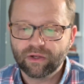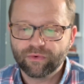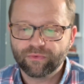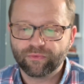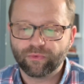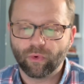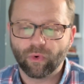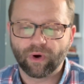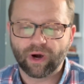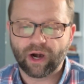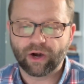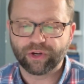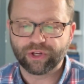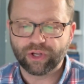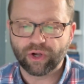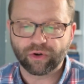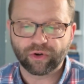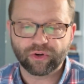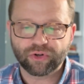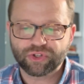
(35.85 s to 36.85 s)
for our
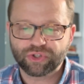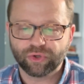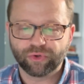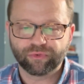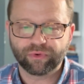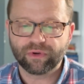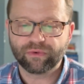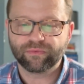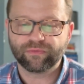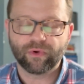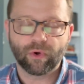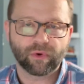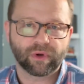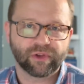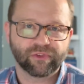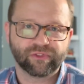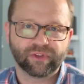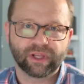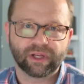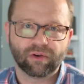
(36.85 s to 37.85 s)
younger children,
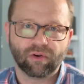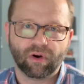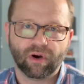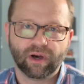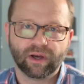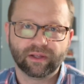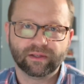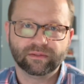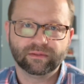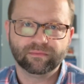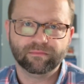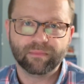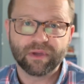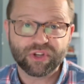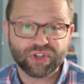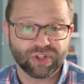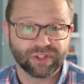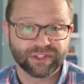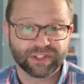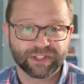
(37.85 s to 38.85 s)
focusing on
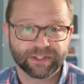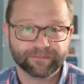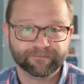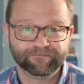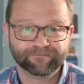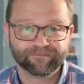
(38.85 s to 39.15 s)
missions.